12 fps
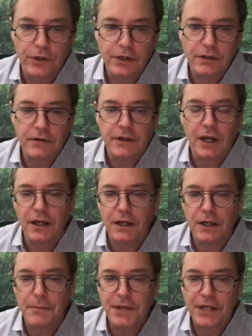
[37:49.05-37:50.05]
We're
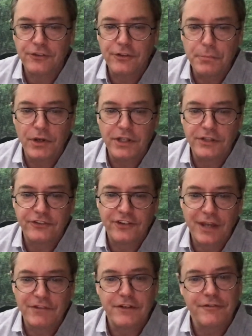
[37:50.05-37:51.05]
uh, about
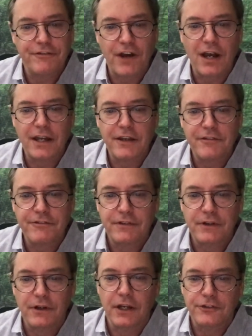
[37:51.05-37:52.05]
2.75,
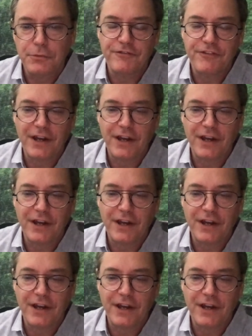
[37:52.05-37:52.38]
uh, 2.5